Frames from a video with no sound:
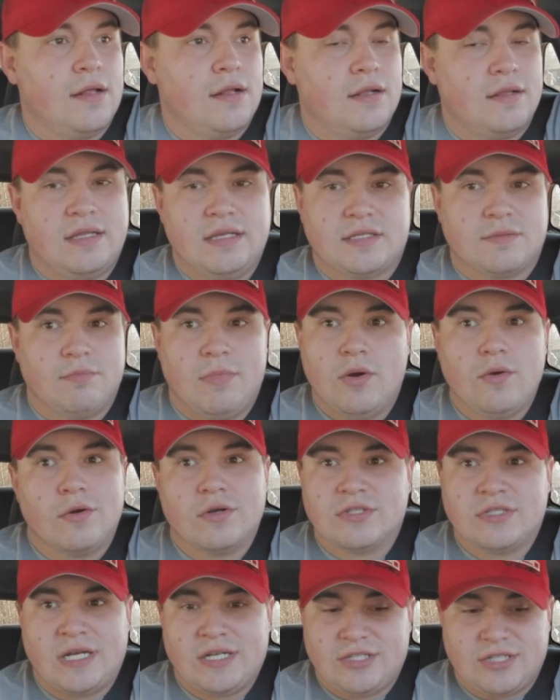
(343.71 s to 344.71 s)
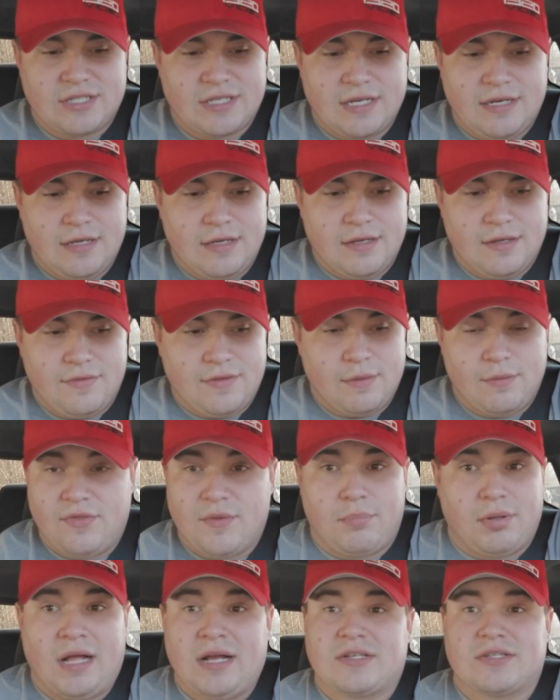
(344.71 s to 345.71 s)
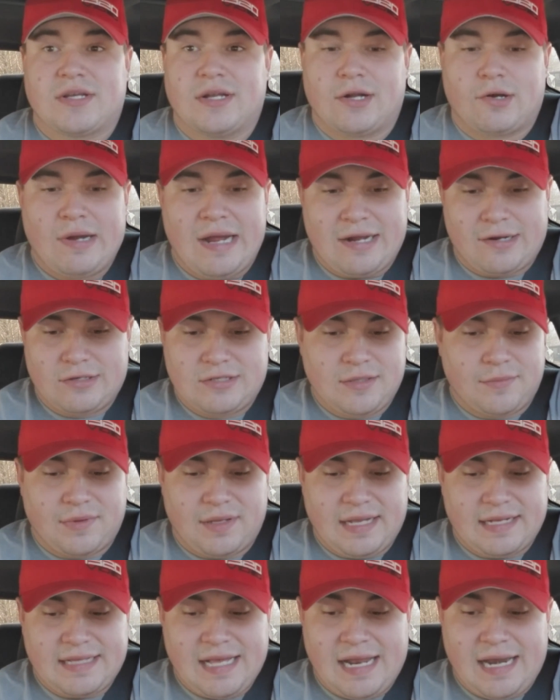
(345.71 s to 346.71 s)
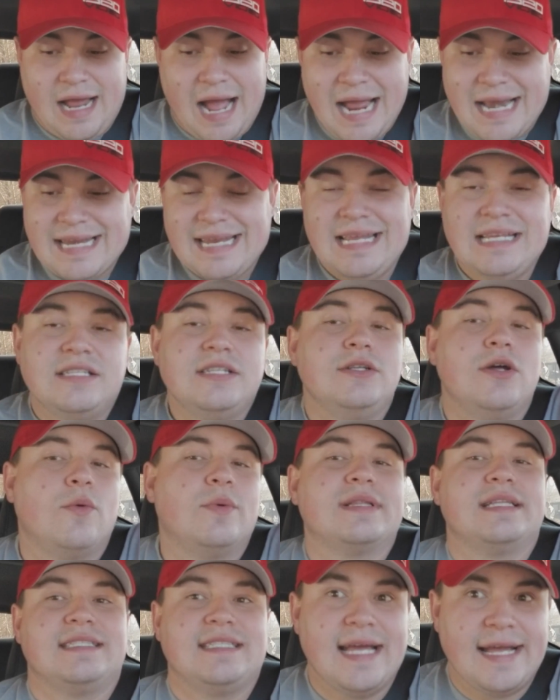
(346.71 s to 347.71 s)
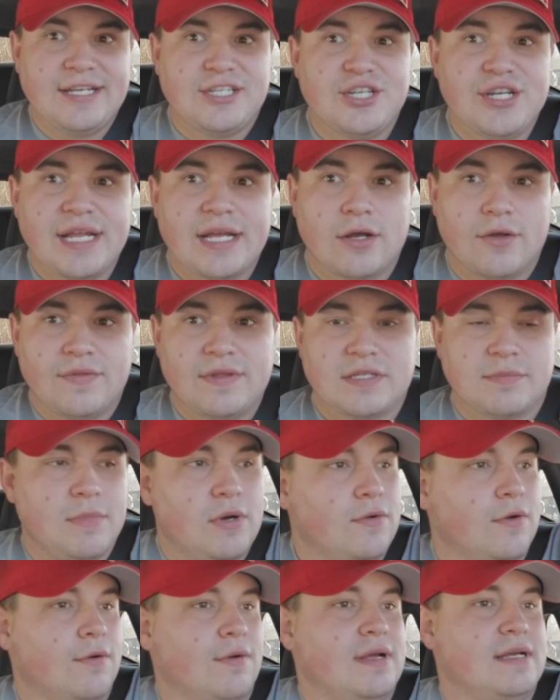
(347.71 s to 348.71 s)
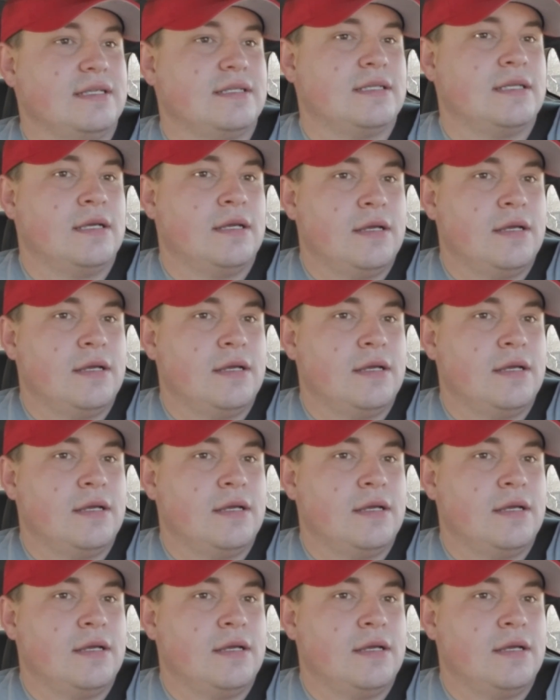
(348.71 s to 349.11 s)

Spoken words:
this motor is not just gonna, the block's gonna crack or something like that. I need to know what the tensioning on this motor is.